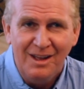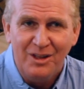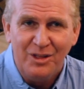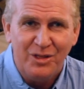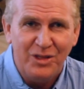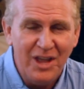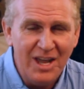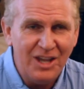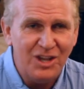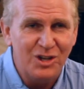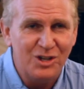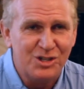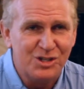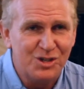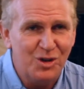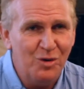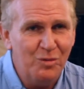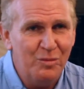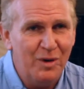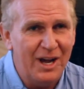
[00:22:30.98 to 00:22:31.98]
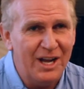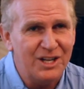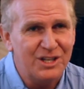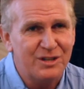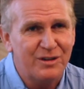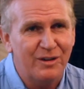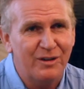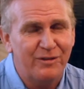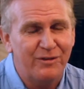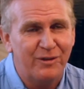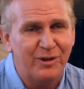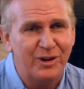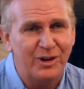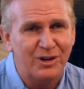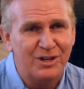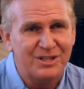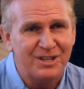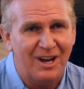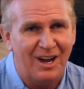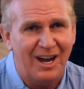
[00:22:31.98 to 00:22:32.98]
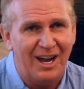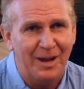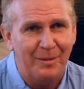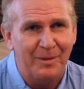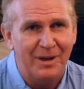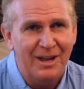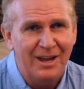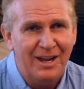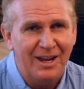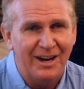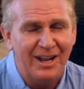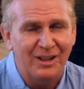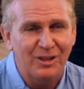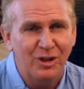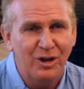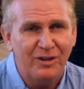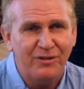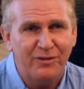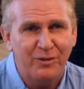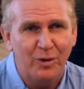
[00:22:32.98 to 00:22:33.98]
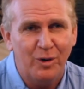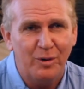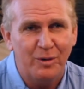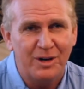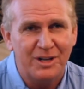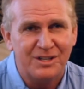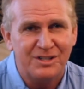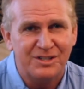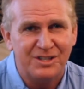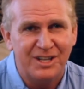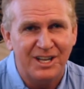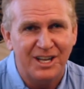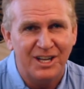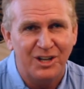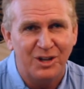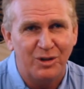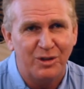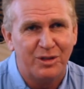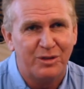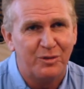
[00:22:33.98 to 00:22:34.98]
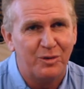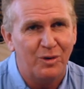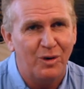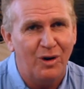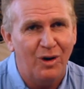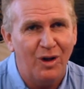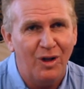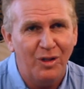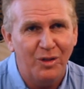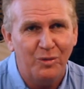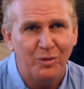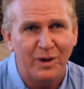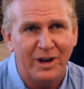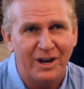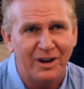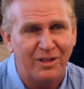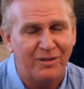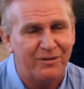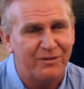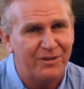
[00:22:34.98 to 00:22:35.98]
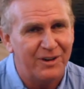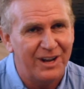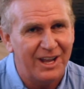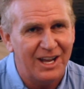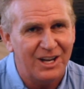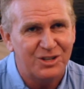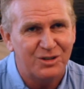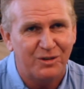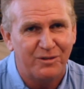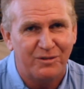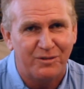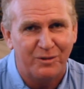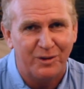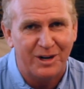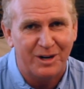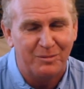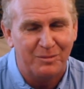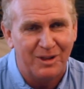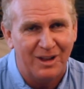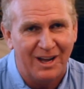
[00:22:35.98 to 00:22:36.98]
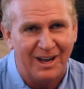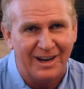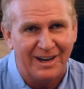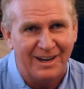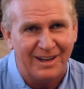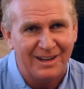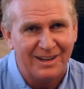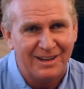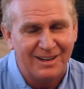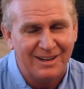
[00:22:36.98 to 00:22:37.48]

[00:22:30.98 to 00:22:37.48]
Thank you so much for your time, and I look forward to seeing you through all the way to the financial freedom line.